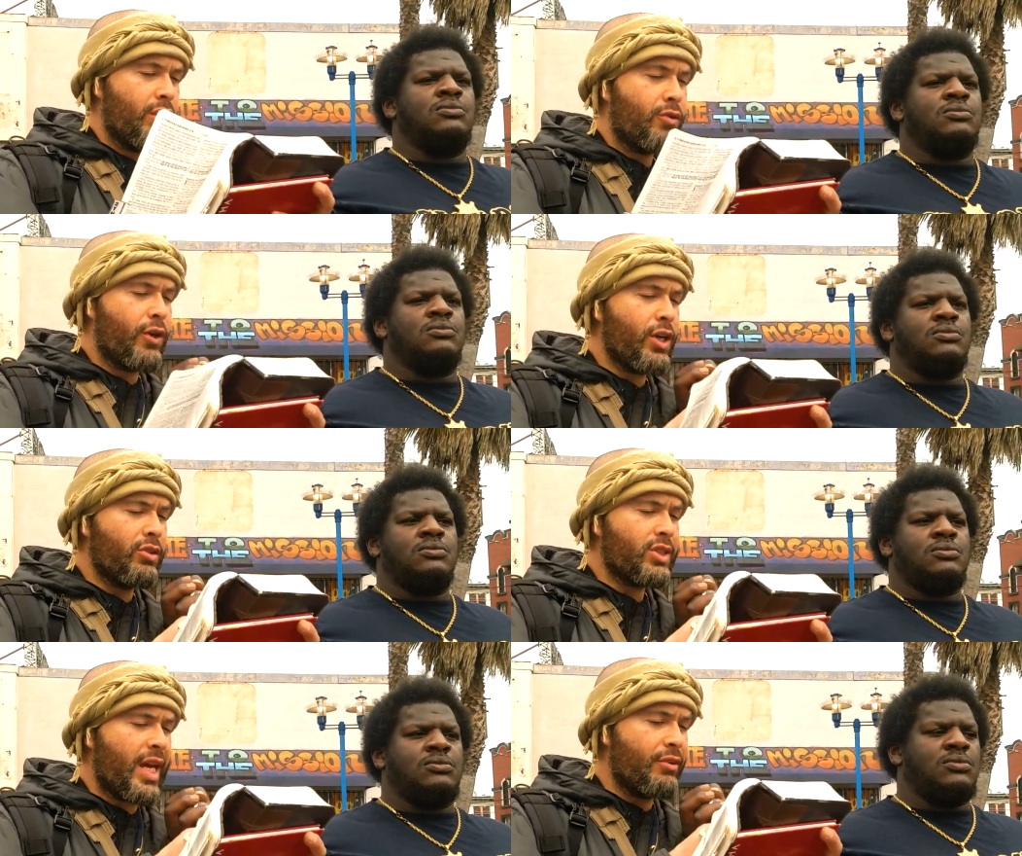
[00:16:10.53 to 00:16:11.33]
Speaker 1: For
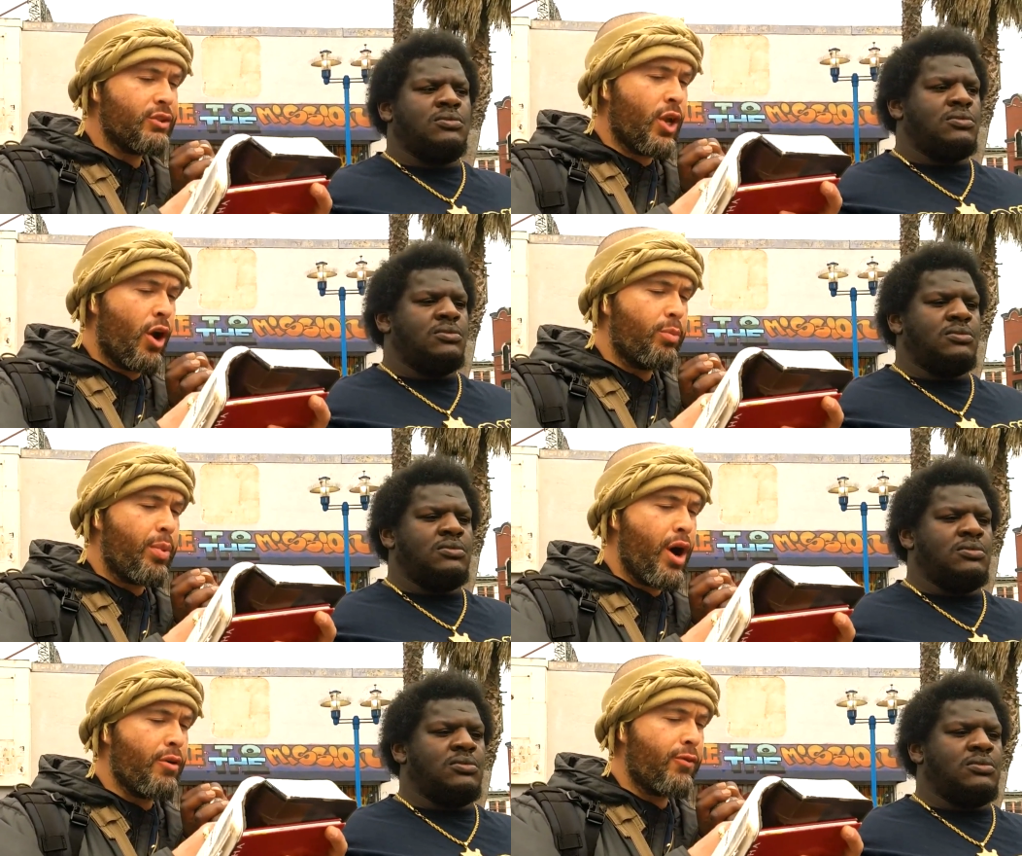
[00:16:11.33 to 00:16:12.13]
yourselves know
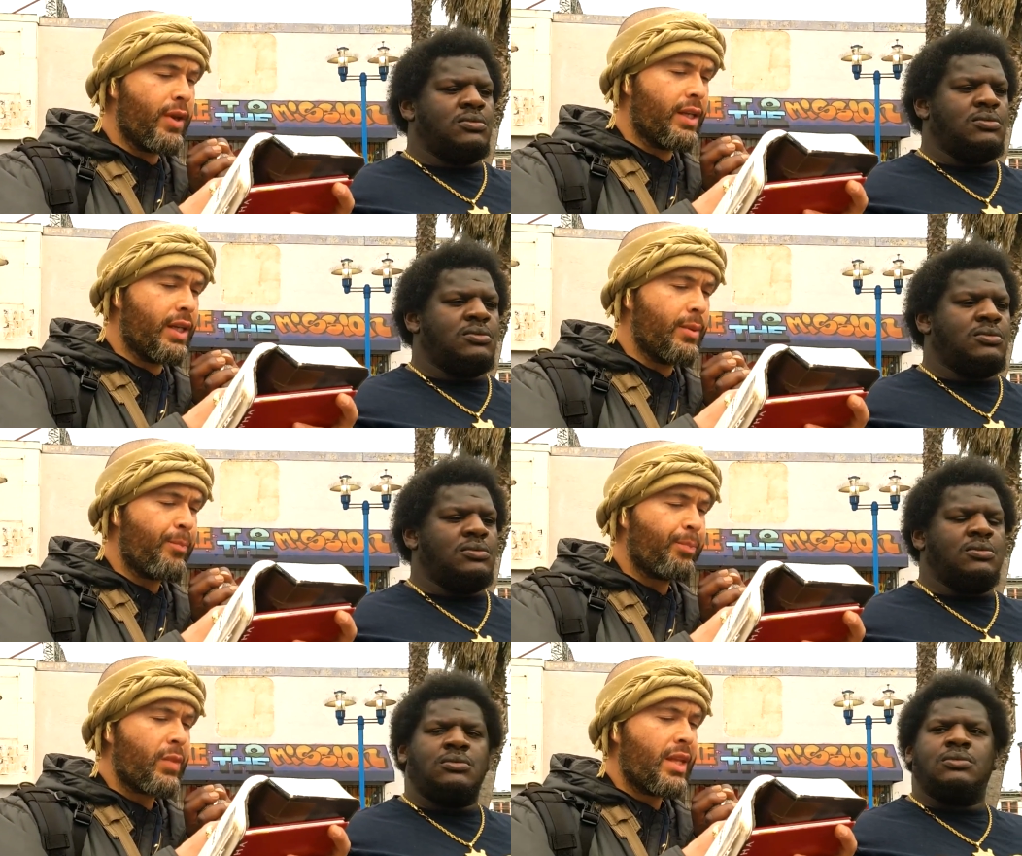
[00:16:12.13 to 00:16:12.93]
perfectly
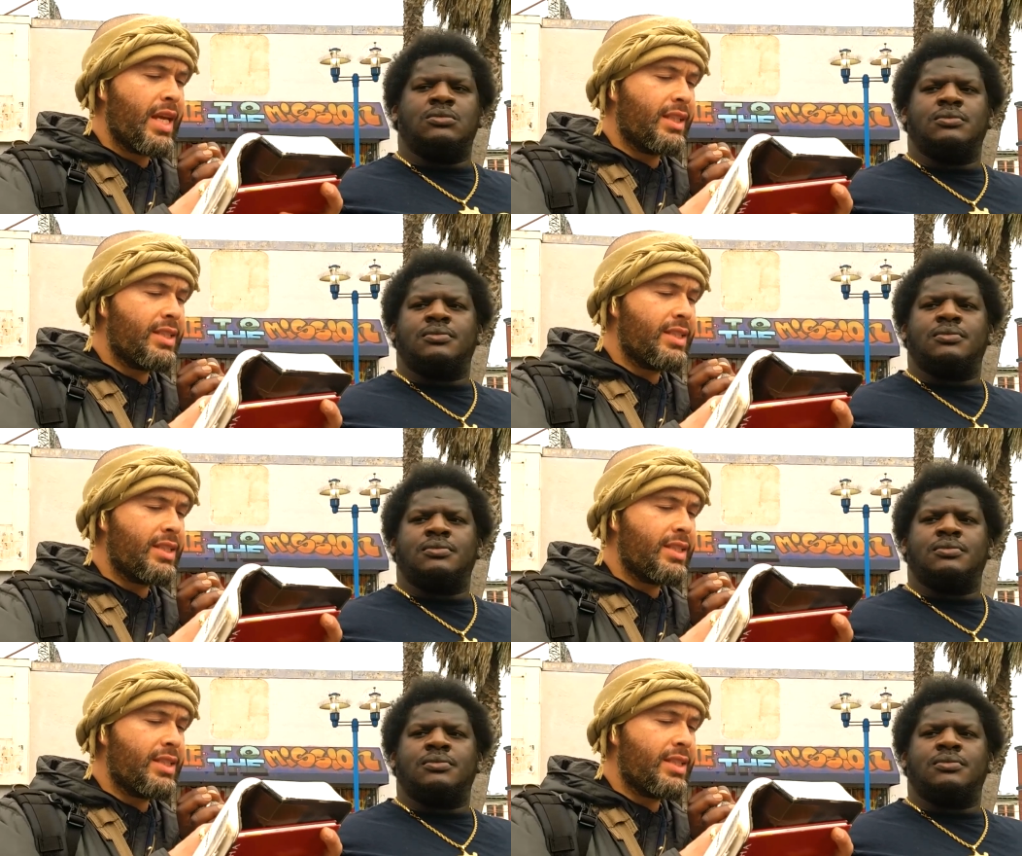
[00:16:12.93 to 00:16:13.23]
that the